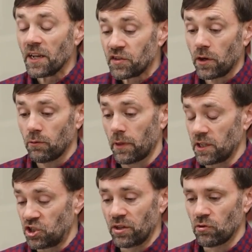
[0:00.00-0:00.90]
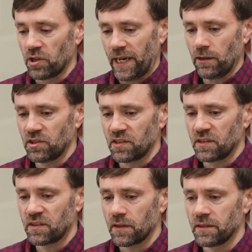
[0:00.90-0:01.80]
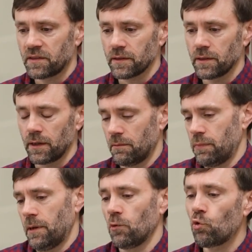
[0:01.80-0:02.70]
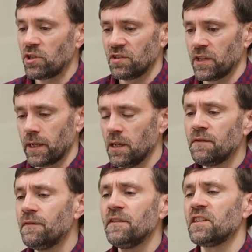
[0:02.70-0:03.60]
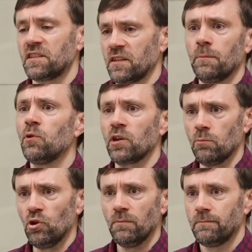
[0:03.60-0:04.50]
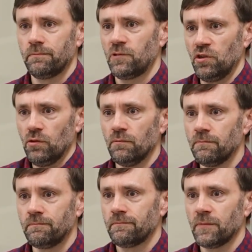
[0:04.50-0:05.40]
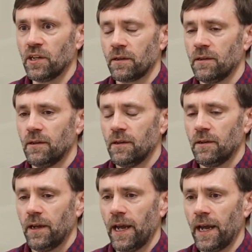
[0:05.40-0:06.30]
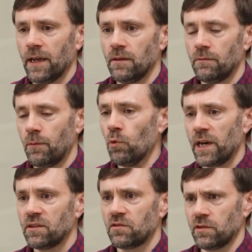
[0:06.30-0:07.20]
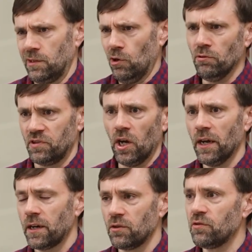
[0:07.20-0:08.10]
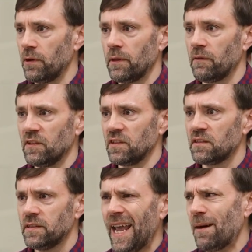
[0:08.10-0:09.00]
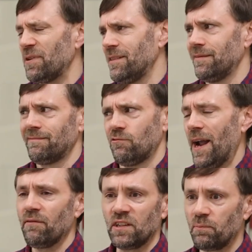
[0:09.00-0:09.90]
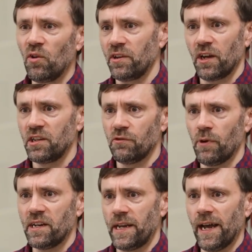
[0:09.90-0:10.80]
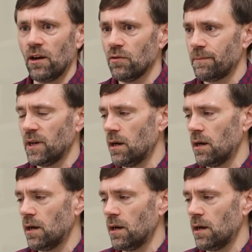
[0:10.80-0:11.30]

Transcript: start with like general analogies. It's like the question is like, is physics applicable to you? Like, and the one answer is like, no, it's not. I don't do anything in physics. Yeah, but gravity's pulling on you right now.